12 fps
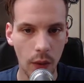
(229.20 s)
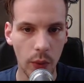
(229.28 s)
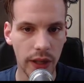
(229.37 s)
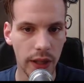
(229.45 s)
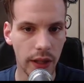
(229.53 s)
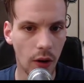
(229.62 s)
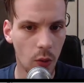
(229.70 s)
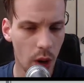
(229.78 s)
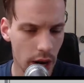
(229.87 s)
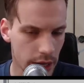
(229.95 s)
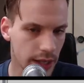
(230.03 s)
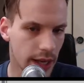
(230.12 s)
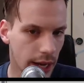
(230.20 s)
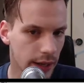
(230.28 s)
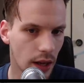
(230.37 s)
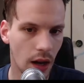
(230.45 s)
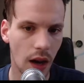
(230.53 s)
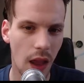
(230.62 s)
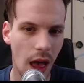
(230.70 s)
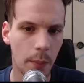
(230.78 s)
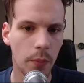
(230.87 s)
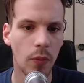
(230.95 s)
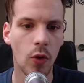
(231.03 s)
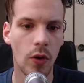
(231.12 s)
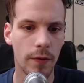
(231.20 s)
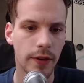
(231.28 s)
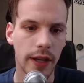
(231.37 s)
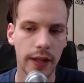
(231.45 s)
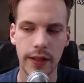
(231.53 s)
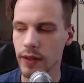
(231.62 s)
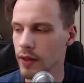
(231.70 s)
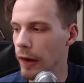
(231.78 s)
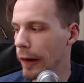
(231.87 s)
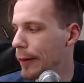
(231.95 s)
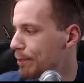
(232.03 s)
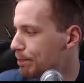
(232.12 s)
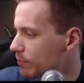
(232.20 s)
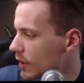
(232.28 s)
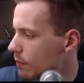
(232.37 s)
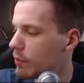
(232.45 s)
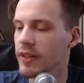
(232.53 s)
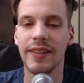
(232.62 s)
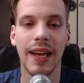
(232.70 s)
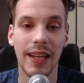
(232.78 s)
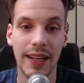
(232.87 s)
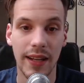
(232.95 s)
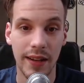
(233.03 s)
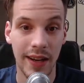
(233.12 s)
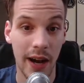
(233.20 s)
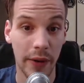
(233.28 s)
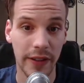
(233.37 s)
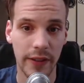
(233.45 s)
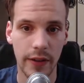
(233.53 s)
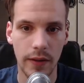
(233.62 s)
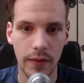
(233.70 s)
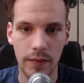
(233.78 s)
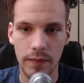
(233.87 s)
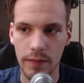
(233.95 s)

we already get a lot more of that metallic character.